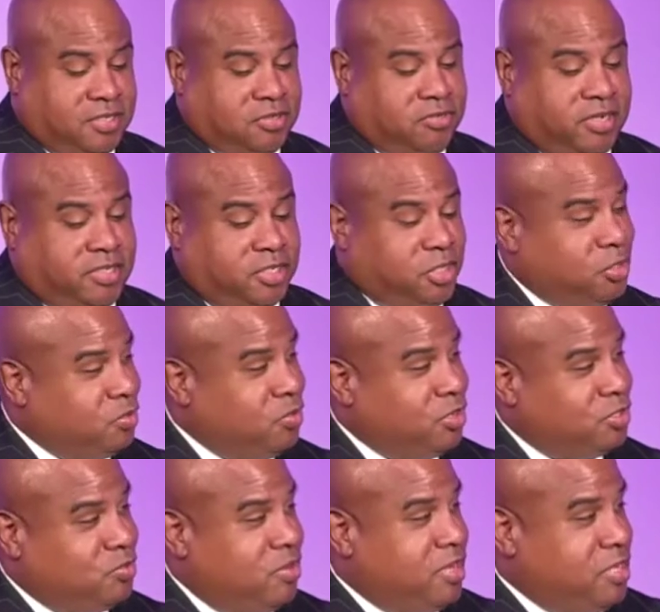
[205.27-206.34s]
it's great that you
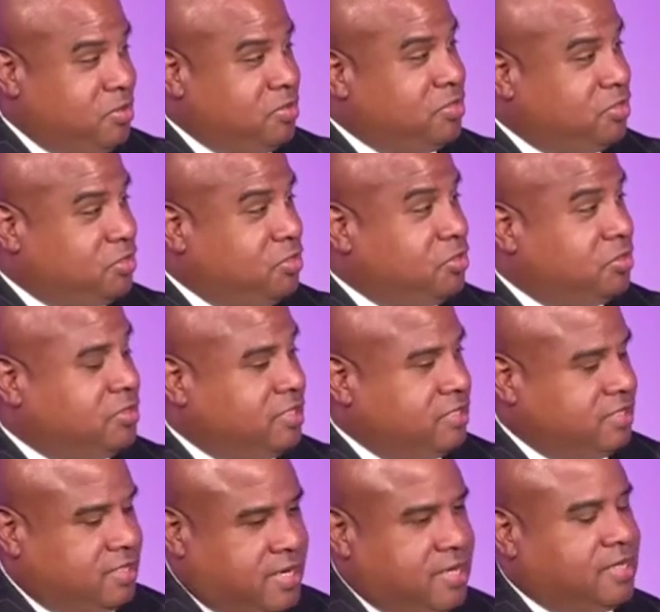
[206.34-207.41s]
worked while you were in school,
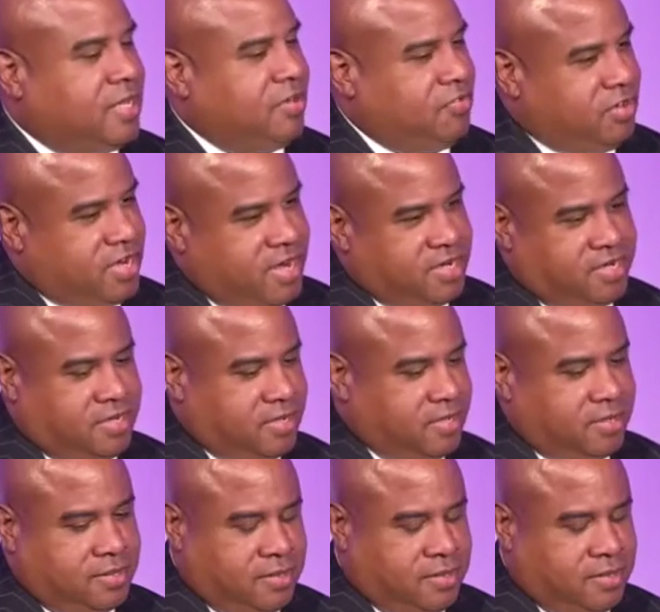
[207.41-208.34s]
because it kind of gave you an idea,